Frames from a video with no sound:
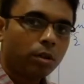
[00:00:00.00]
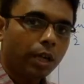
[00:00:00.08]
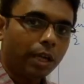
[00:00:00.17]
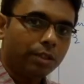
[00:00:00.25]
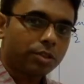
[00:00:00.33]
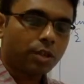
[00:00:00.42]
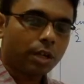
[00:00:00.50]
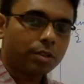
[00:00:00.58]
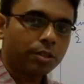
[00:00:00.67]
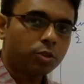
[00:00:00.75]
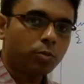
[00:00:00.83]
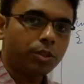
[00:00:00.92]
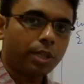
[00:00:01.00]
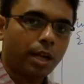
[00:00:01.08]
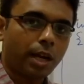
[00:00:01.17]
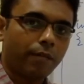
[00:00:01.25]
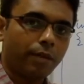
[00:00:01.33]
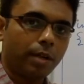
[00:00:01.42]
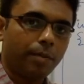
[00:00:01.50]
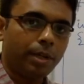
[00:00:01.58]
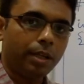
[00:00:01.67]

instructions which are available